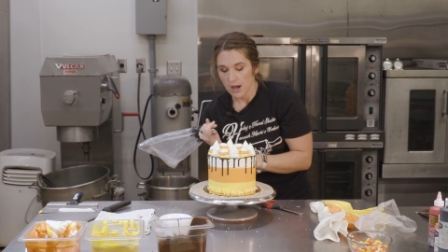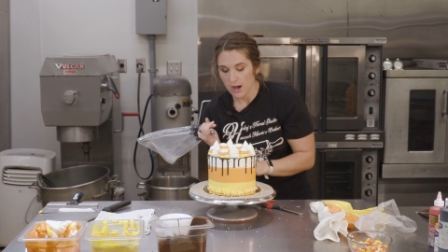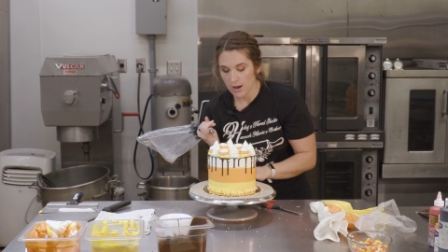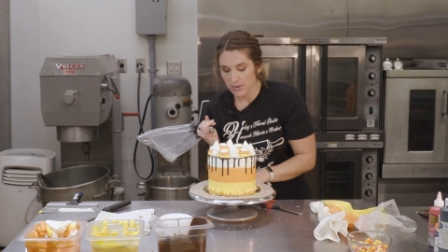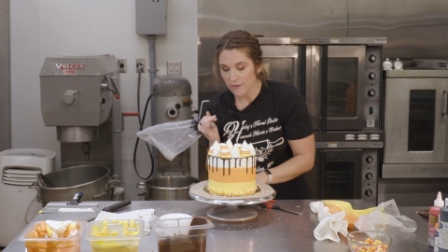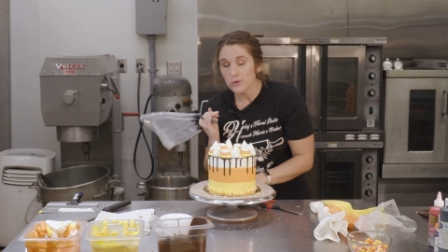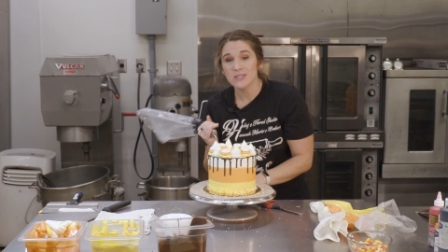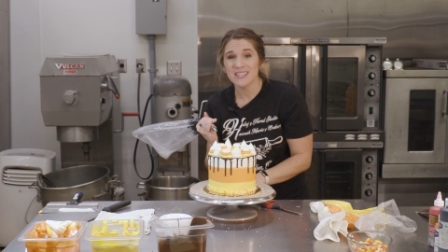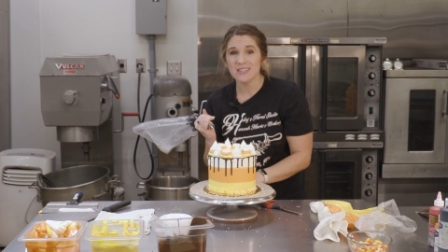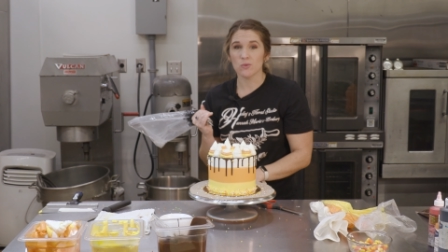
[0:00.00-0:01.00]
If you
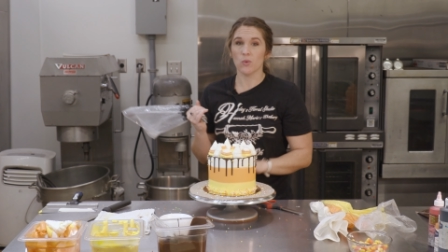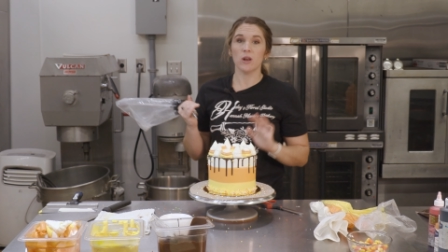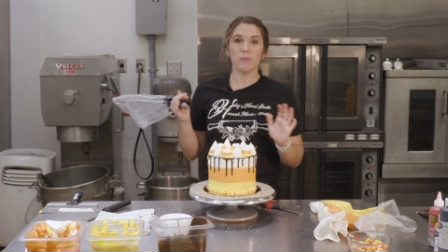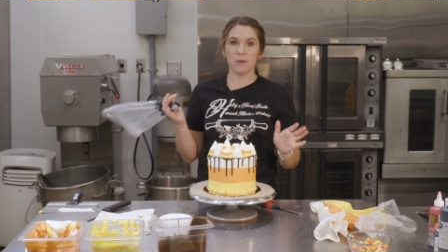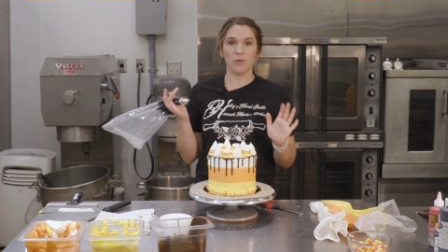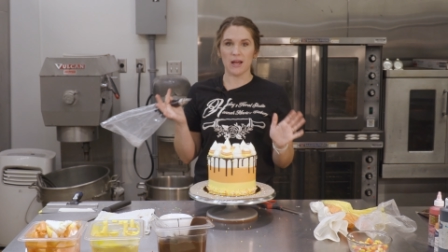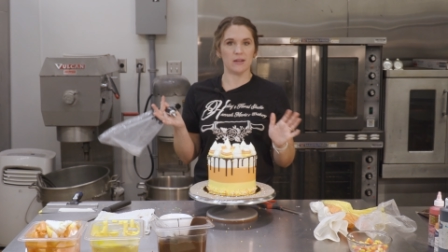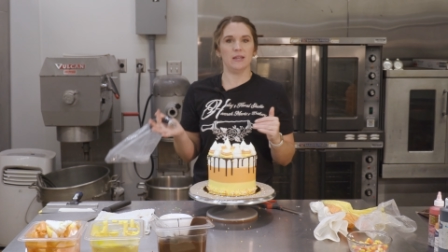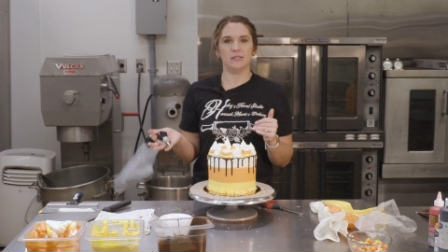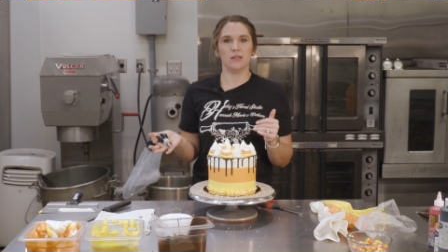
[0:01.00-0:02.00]
didn't want to make black
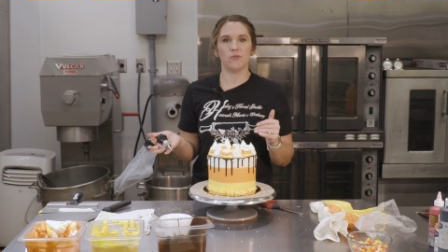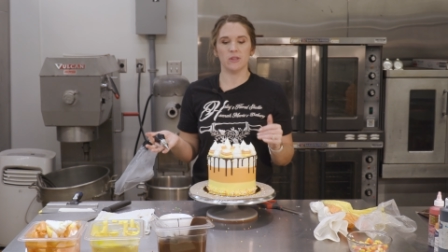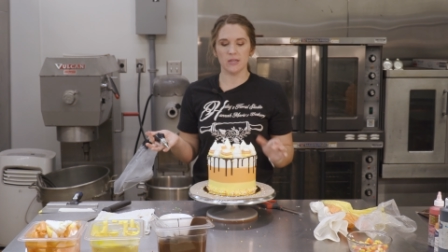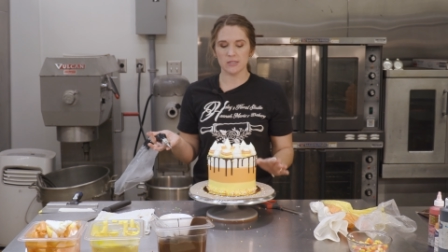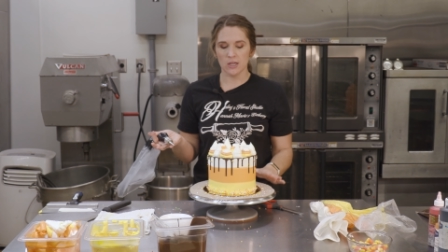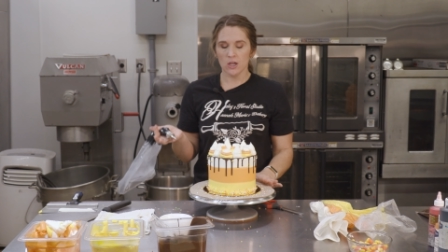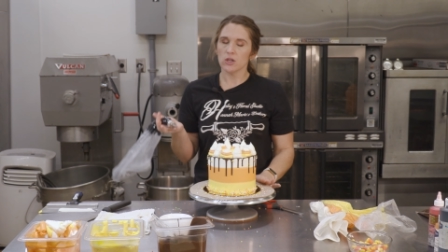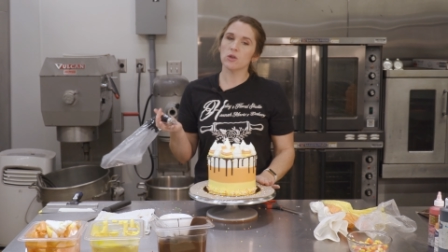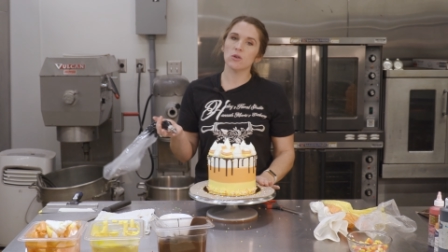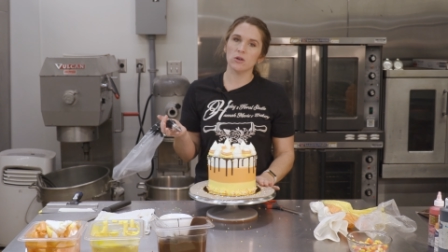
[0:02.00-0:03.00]
icing for this,
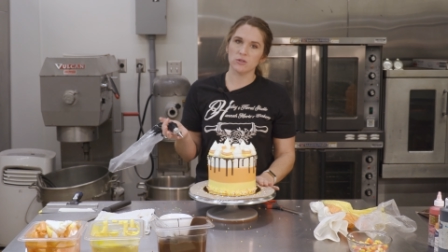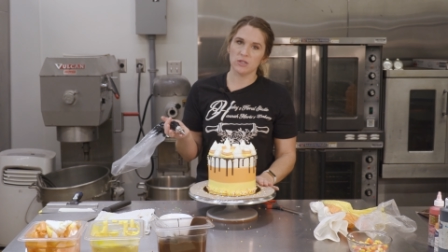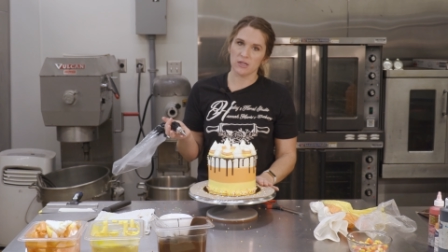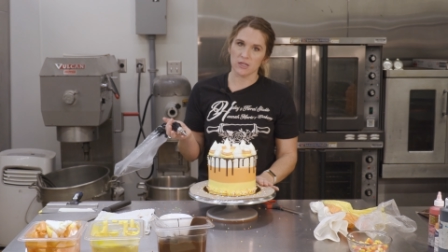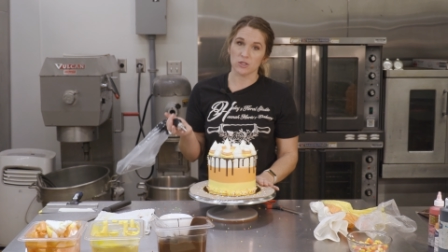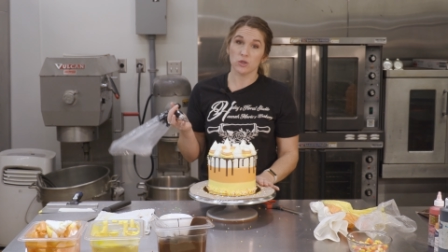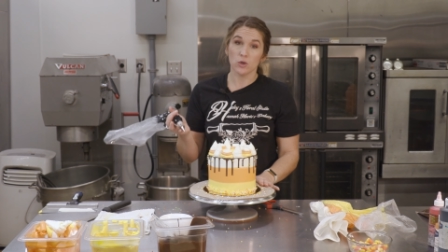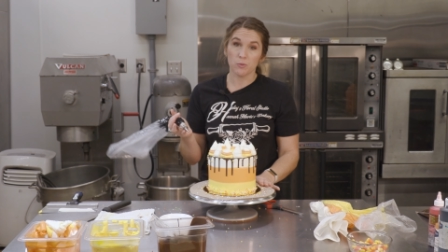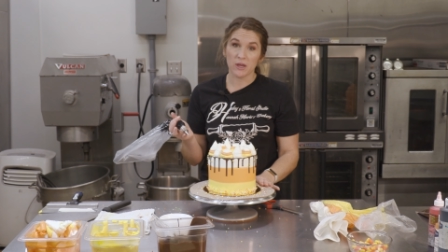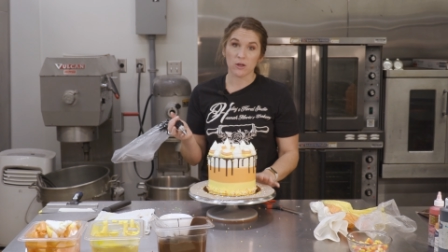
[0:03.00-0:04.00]
you can also take like a
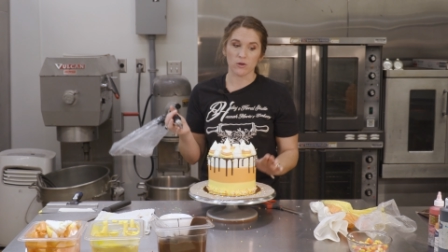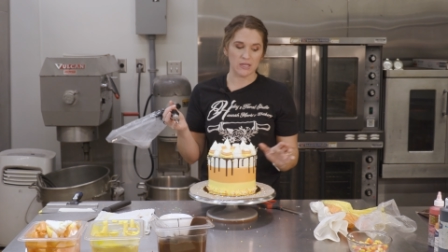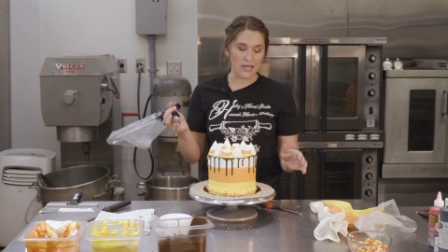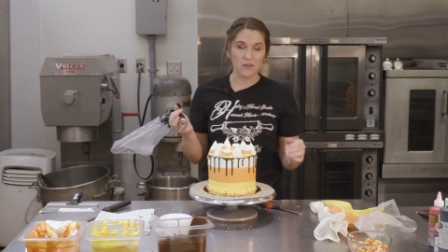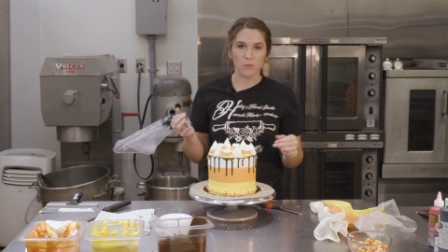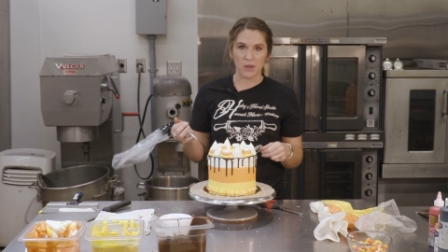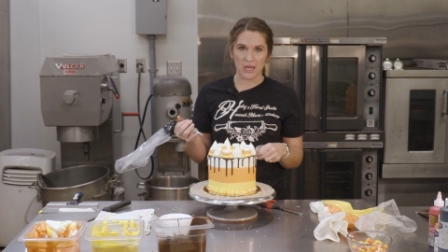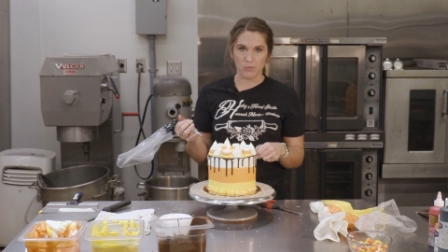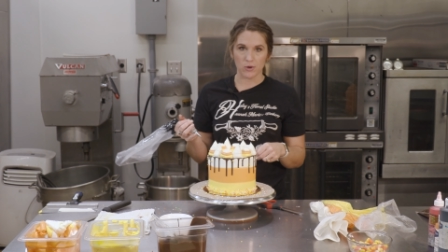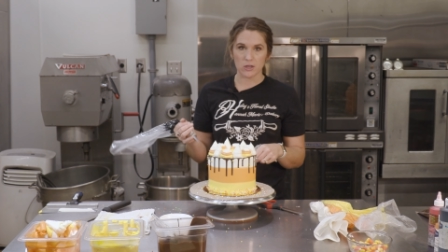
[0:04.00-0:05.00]
toothpick or the end of a
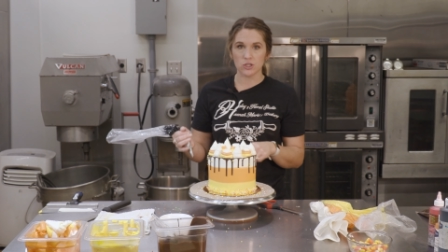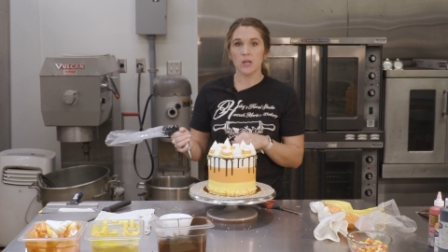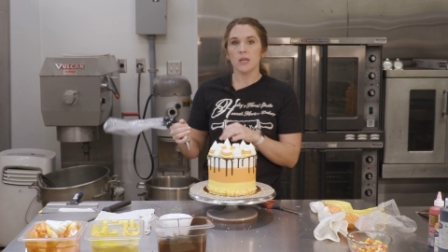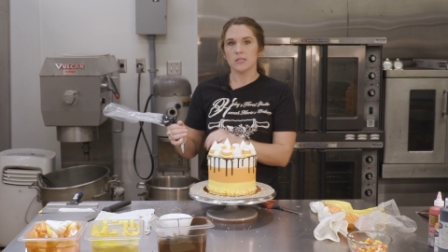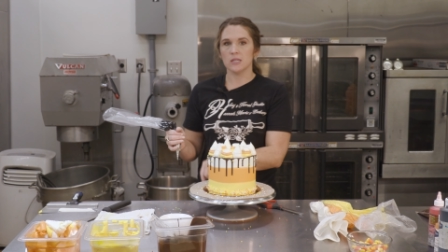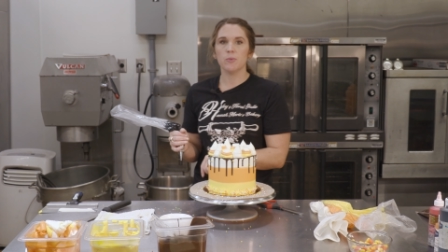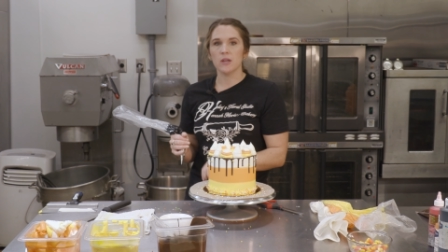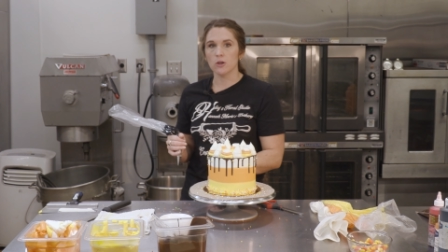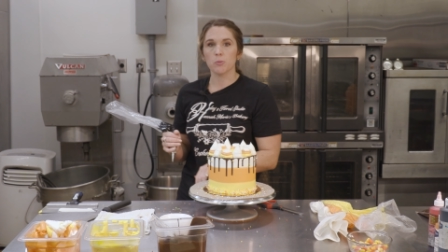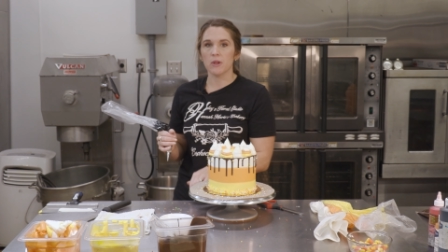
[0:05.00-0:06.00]
paintbrush, dip it
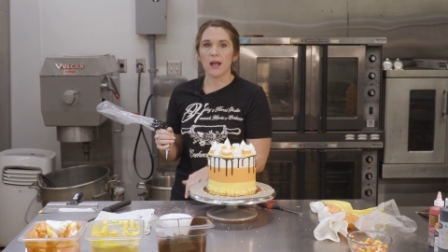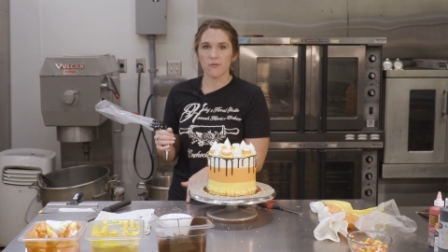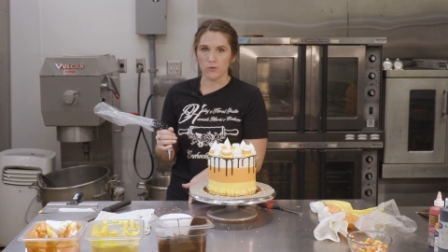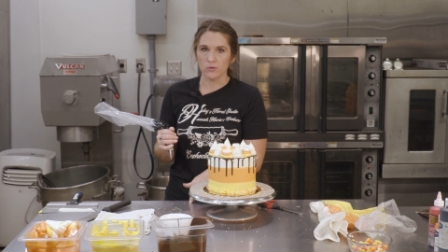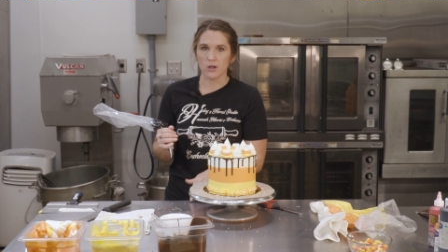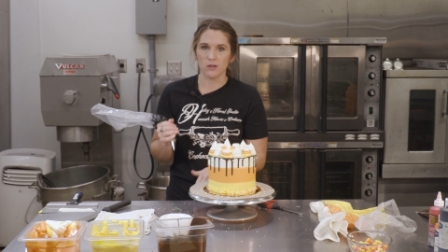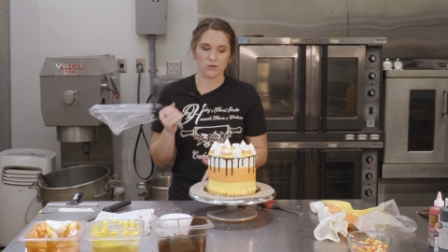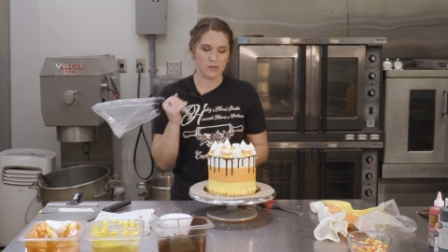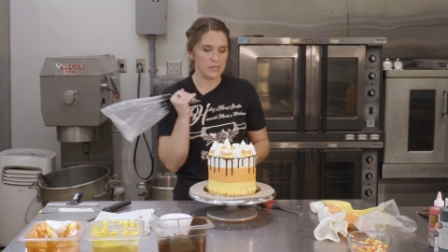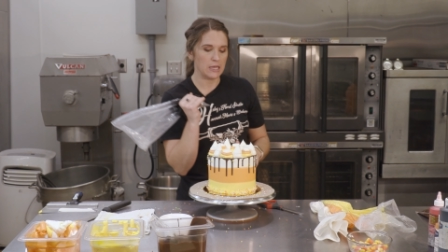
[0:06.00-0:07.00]
in your black food
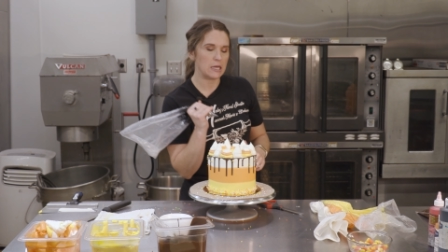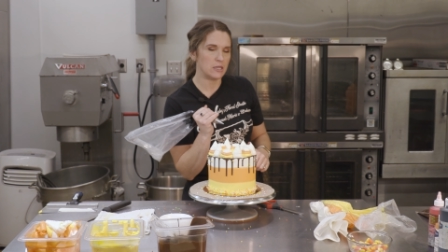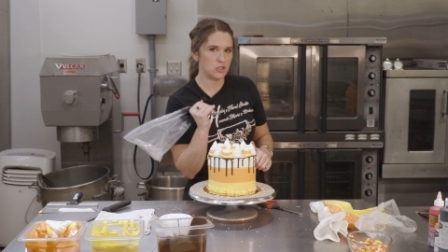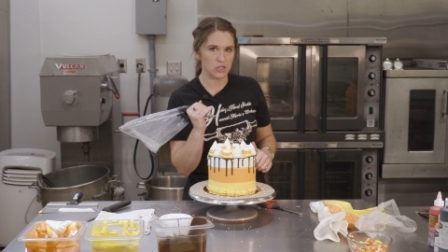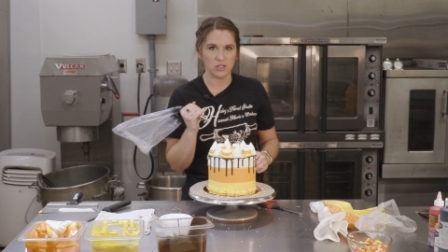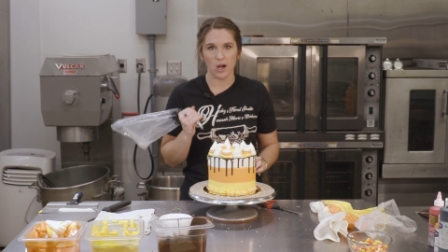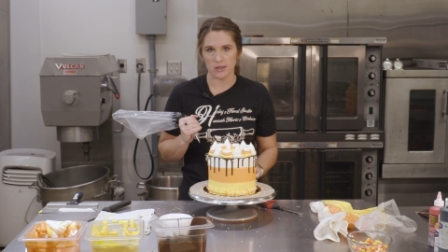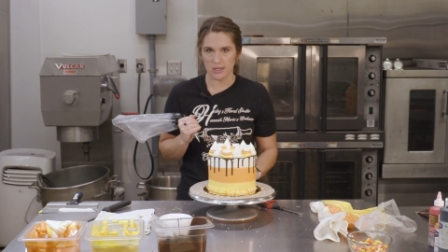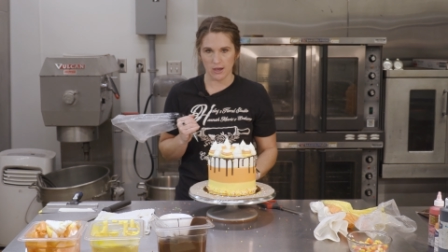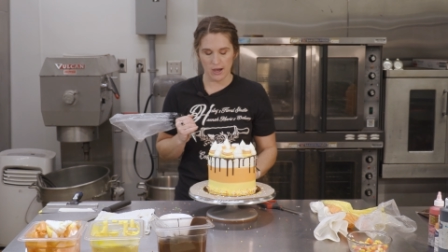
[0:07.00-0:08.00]
coloring, and kind of just
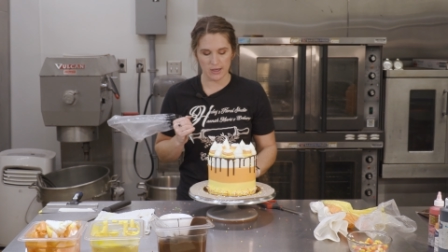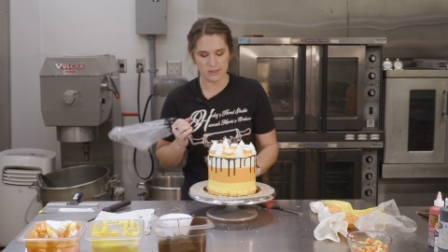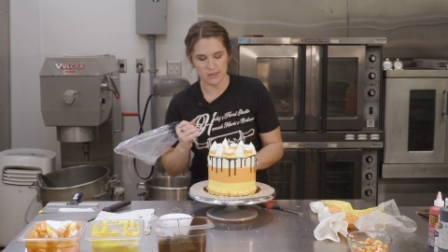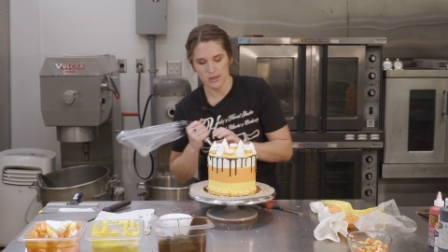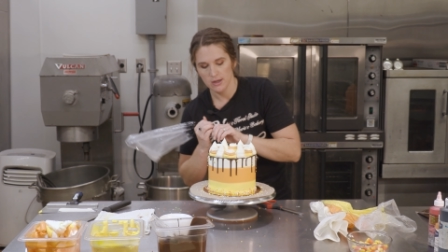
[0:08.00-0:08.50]
dot the eyes.